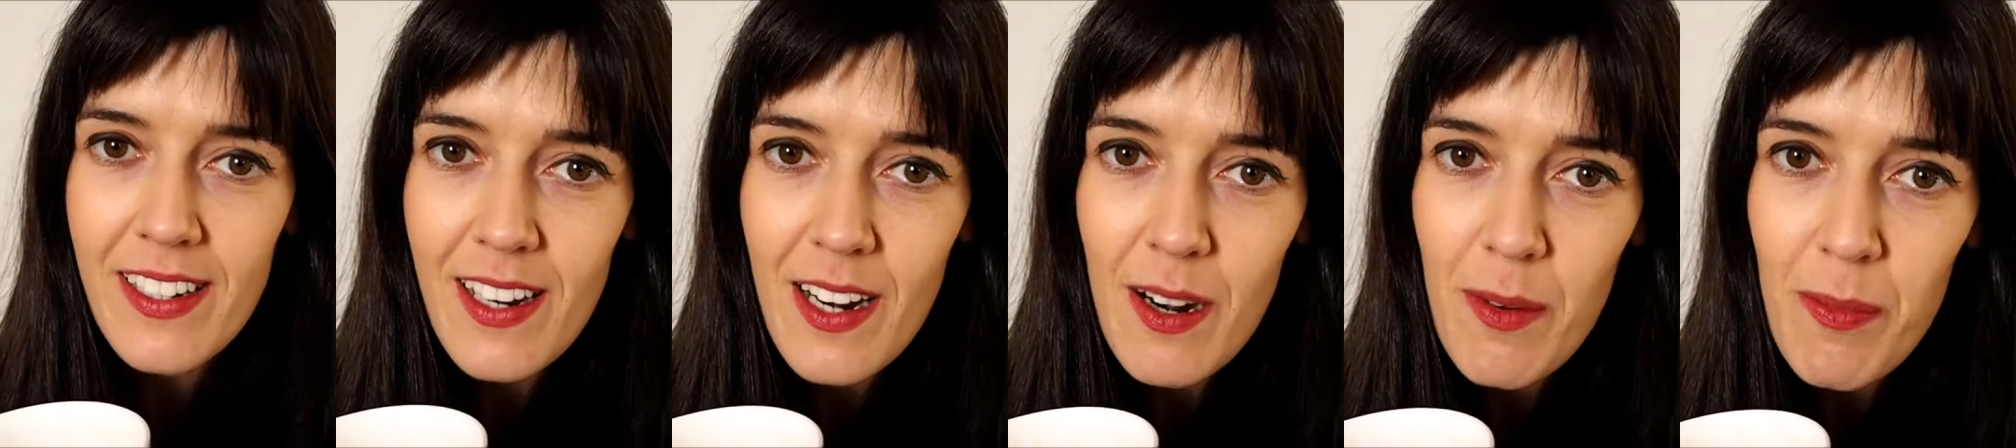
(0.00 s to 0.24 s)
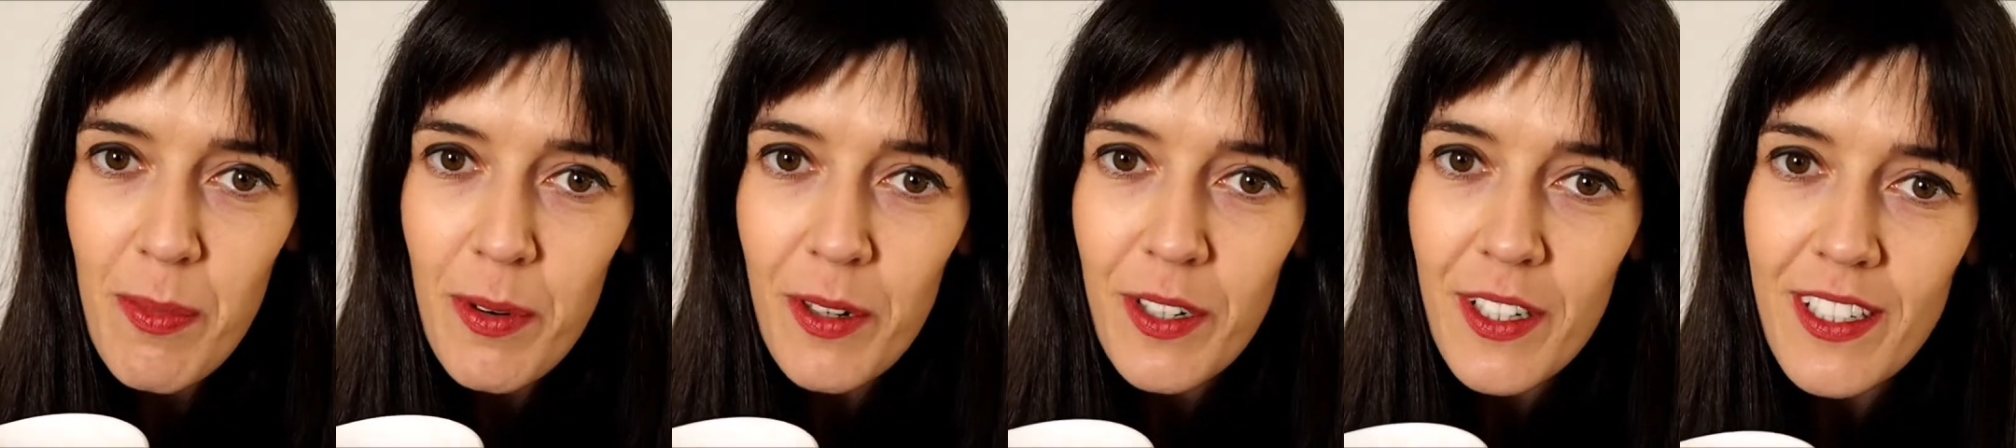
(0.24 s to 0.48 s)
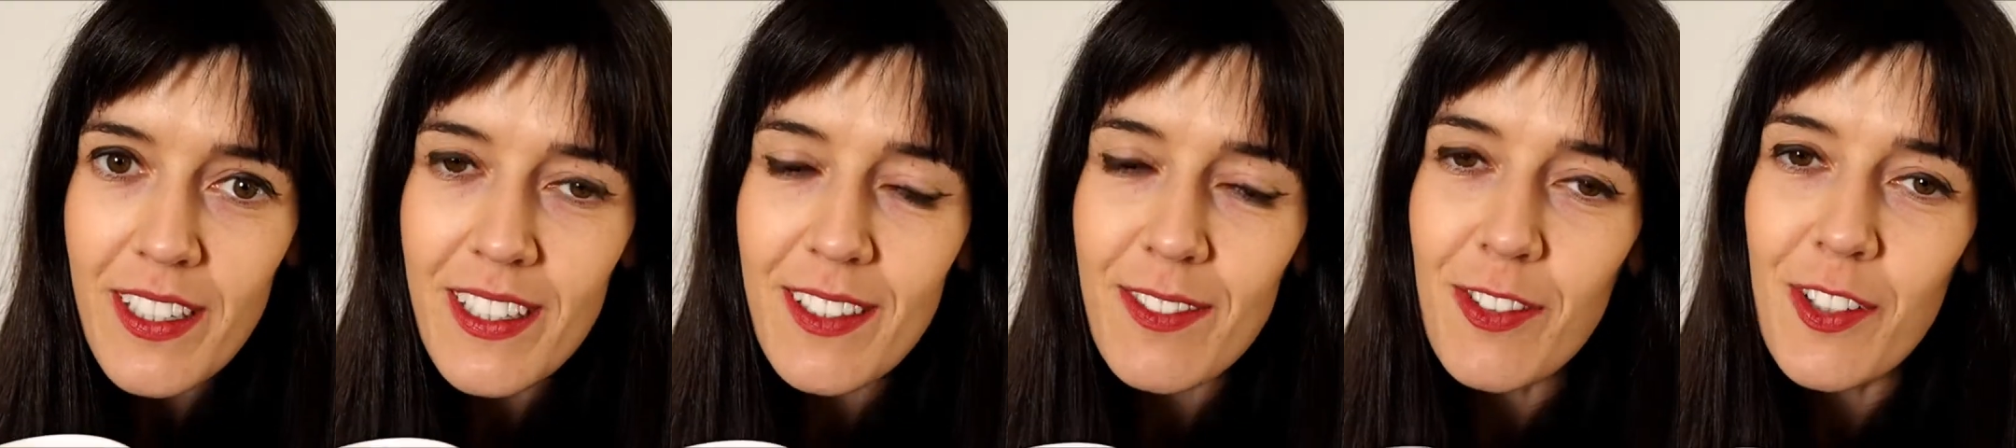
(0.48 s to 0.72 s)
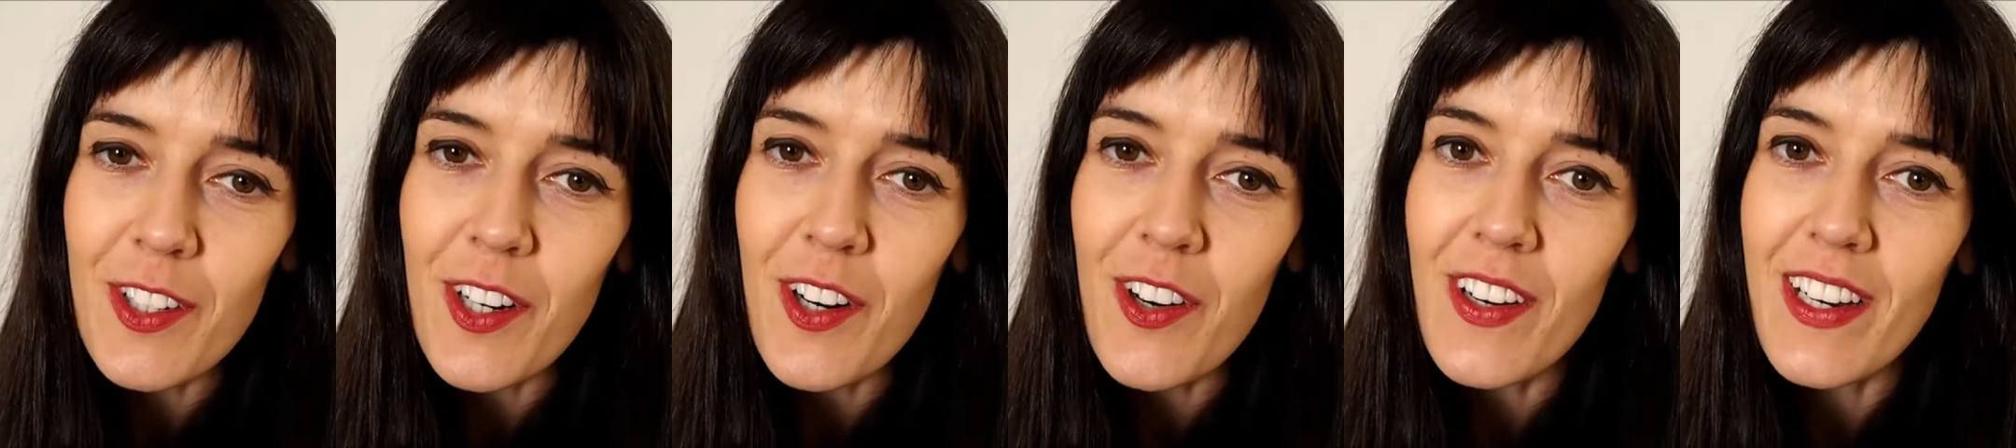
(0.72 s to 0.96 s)
Airport
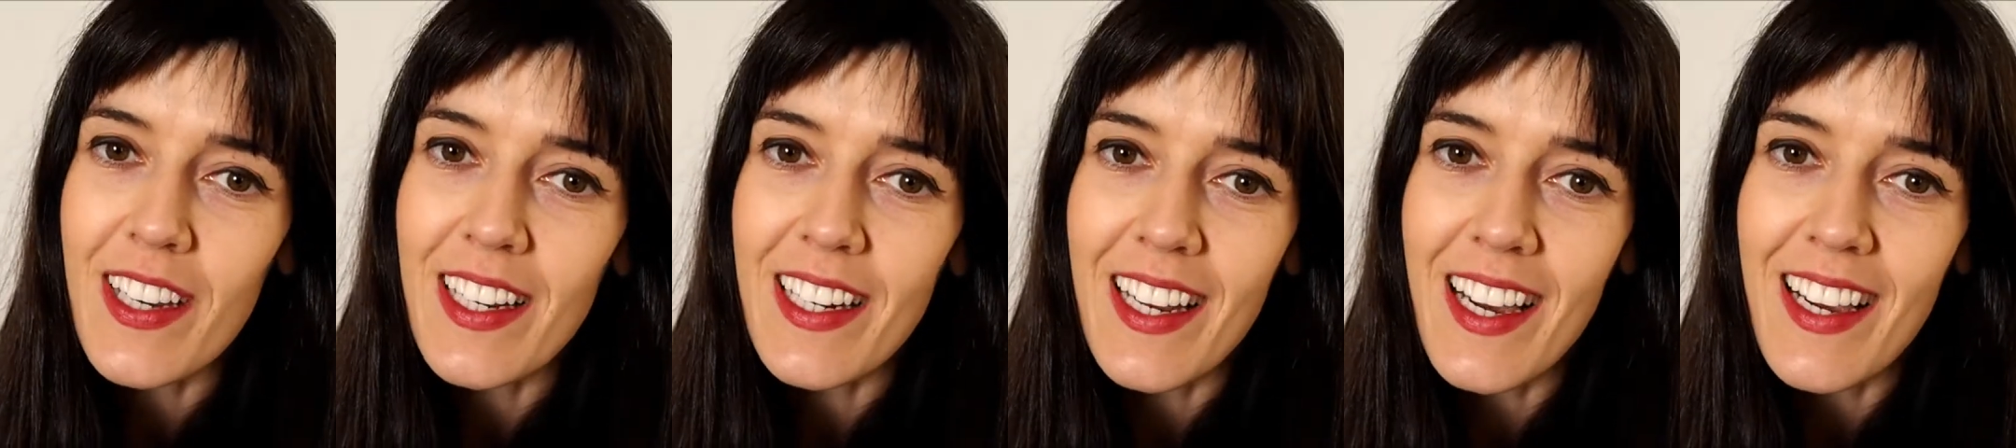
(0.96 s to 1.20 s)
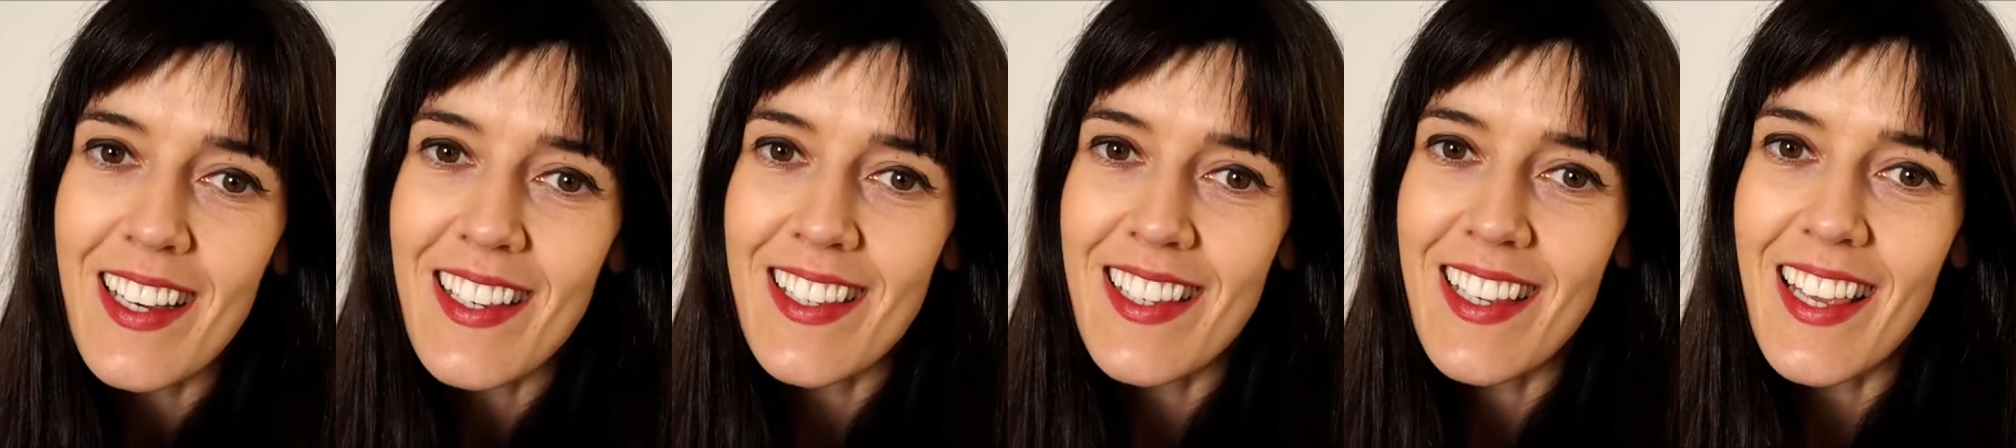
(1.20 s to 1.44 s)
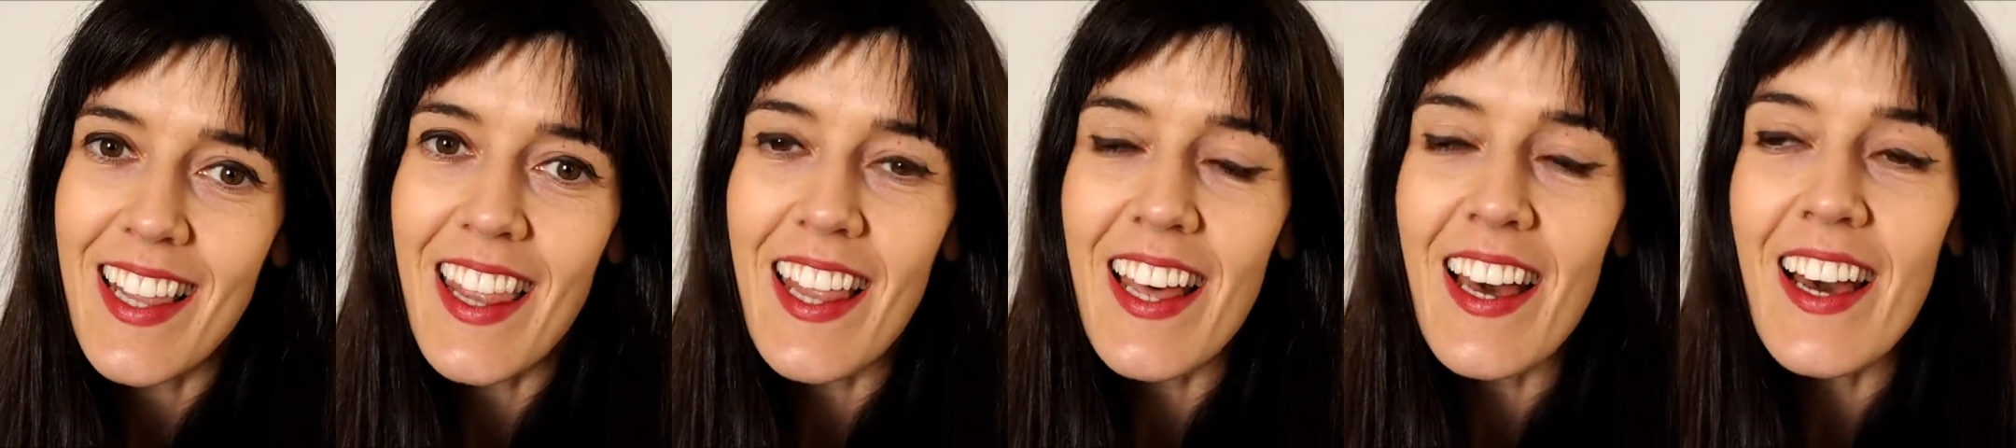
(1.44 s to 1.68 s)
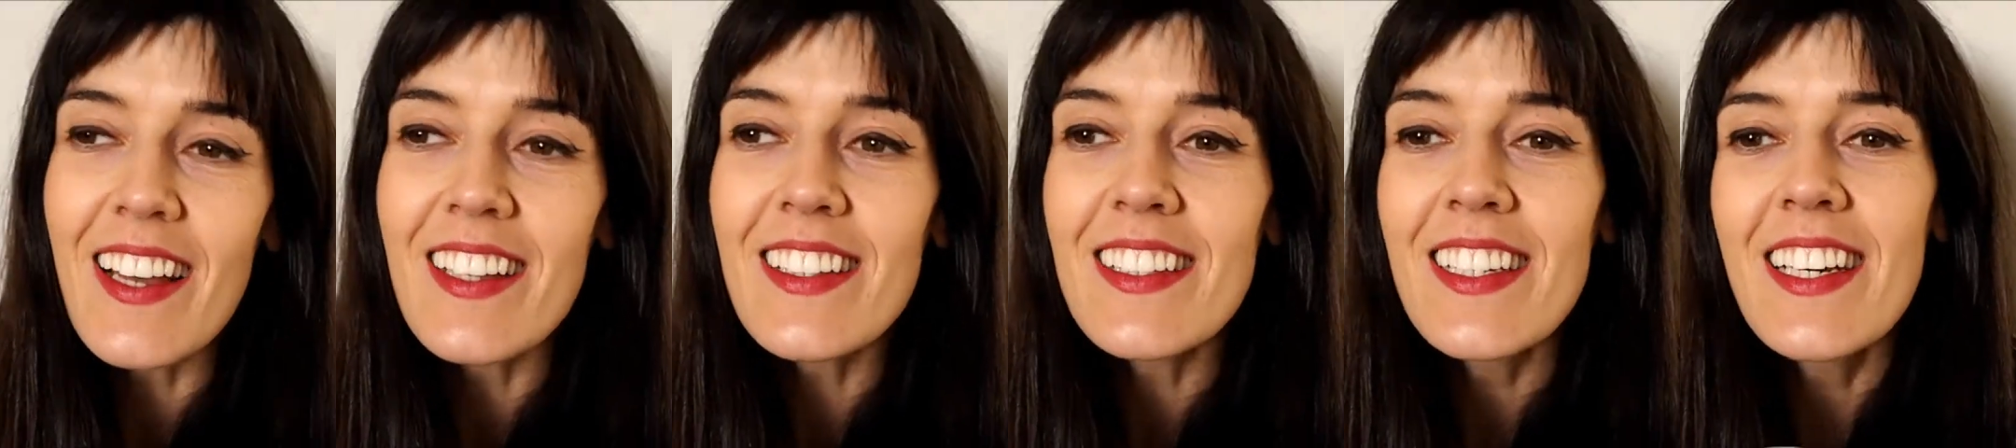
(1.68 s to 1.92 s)
for organizing
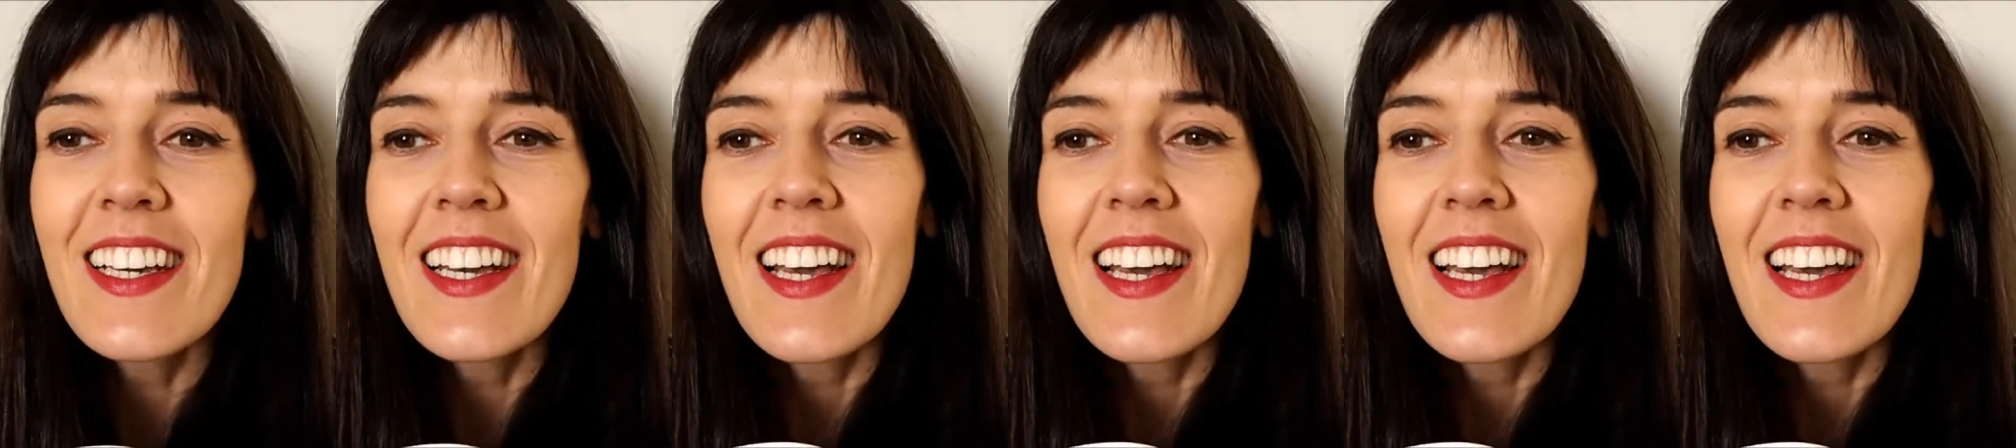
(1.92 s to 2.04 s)
that,